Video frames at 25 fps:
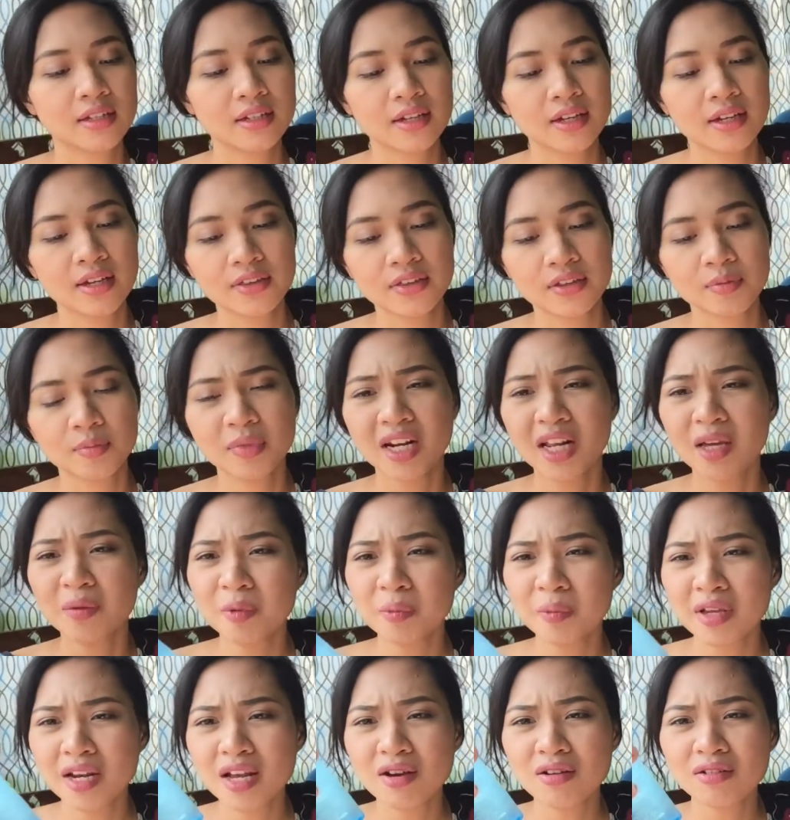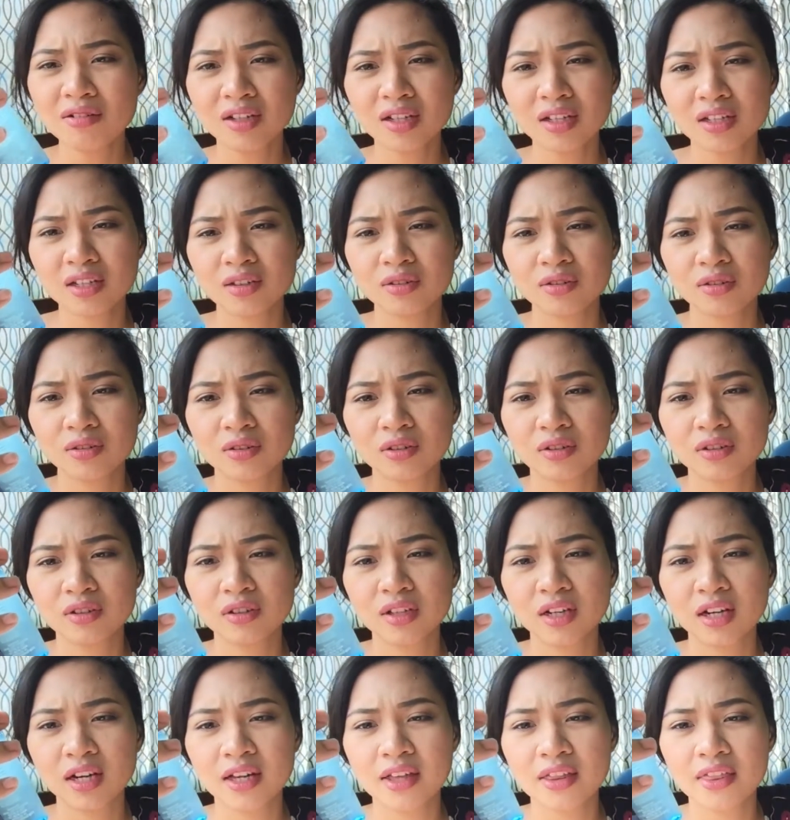Marami pala akong ganito.
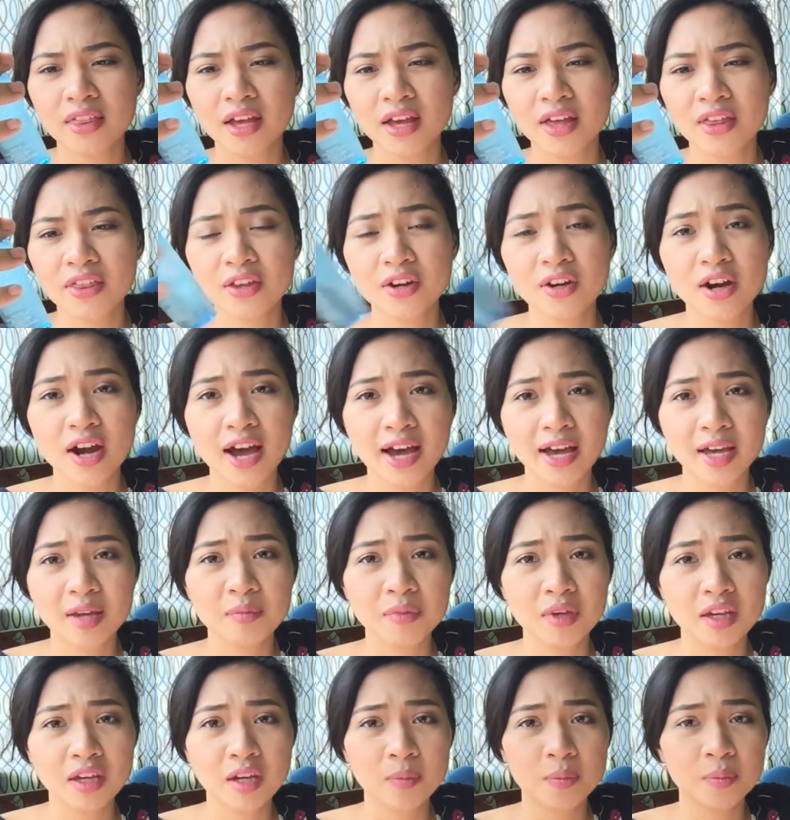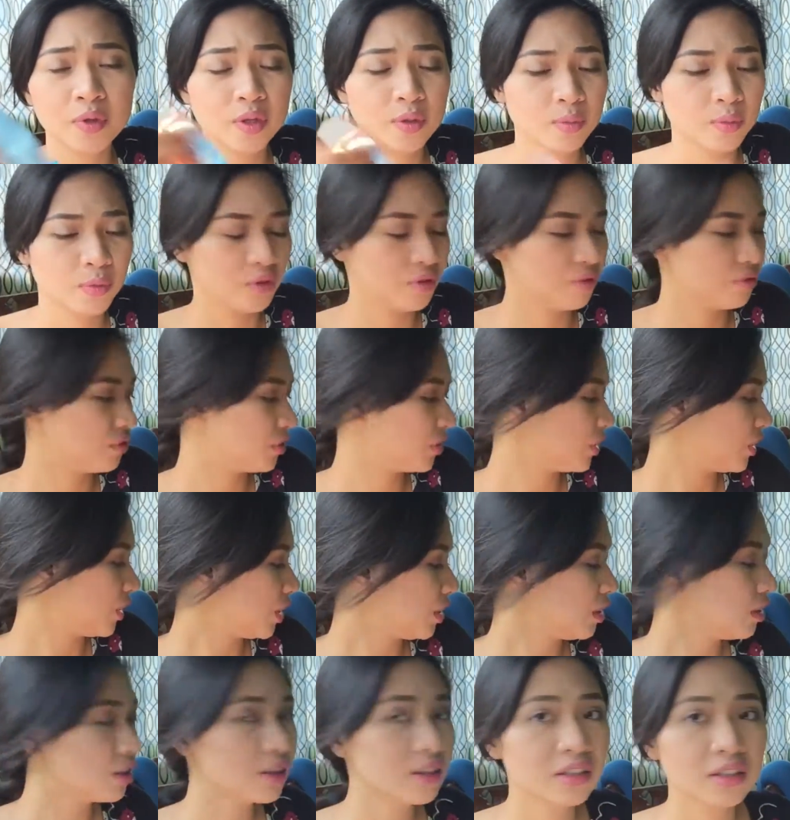Another eye makeup remover.
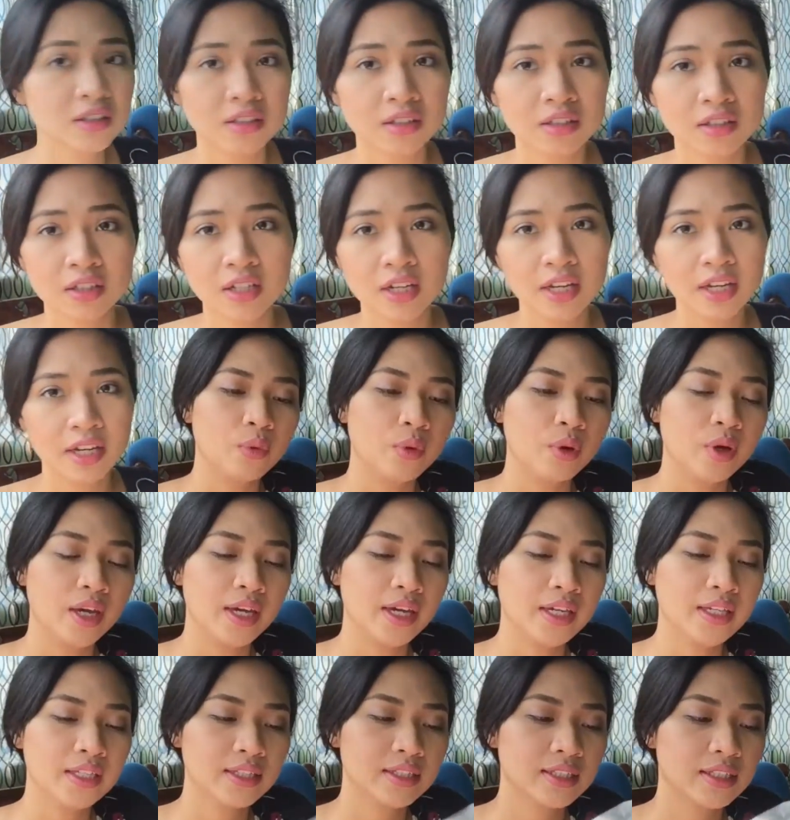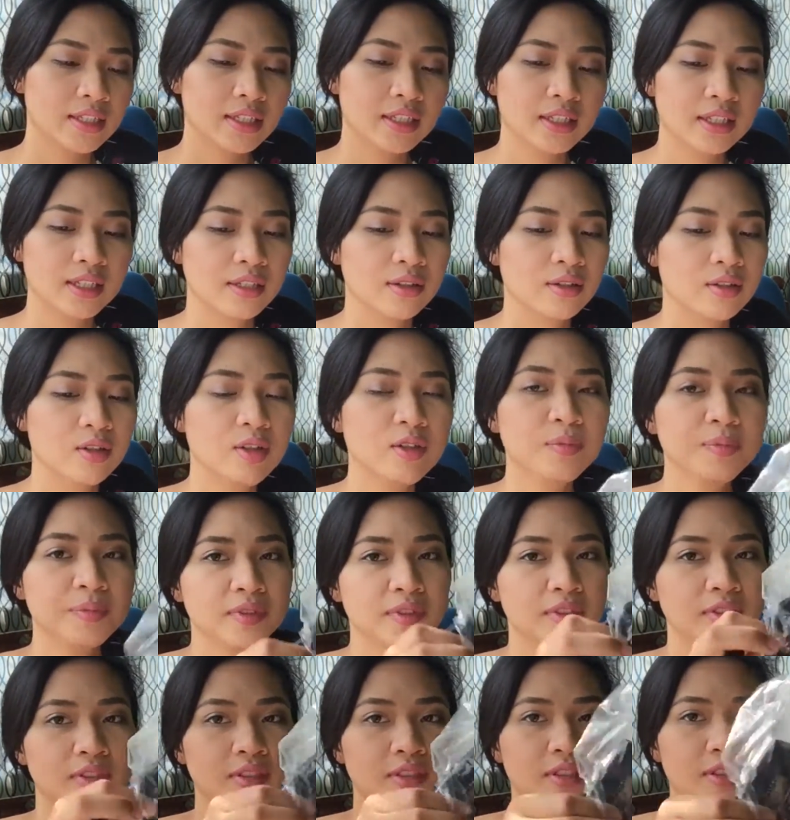Wait.
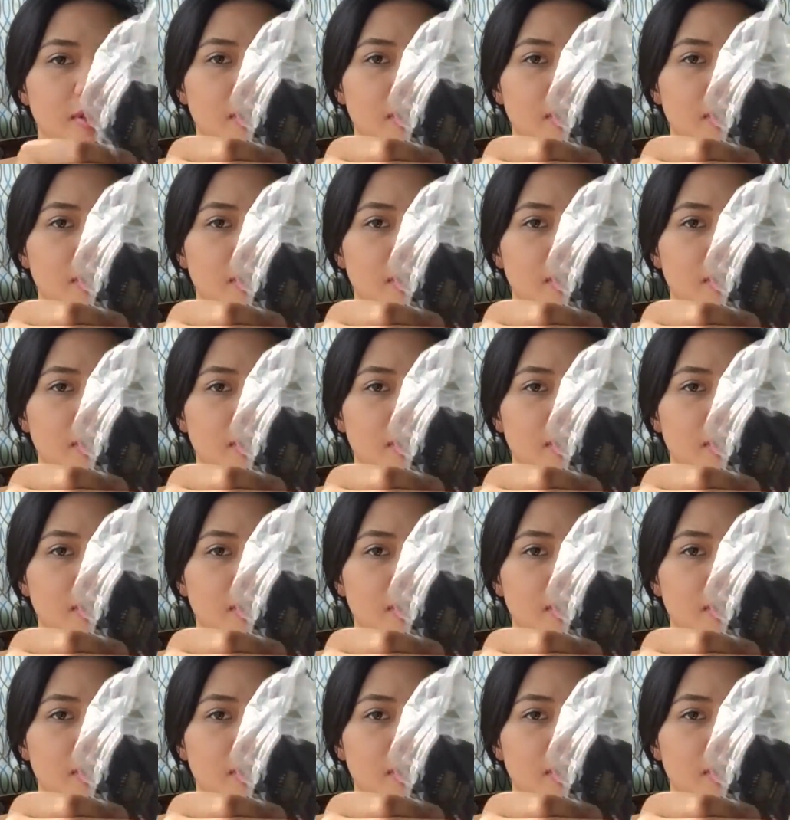Oops.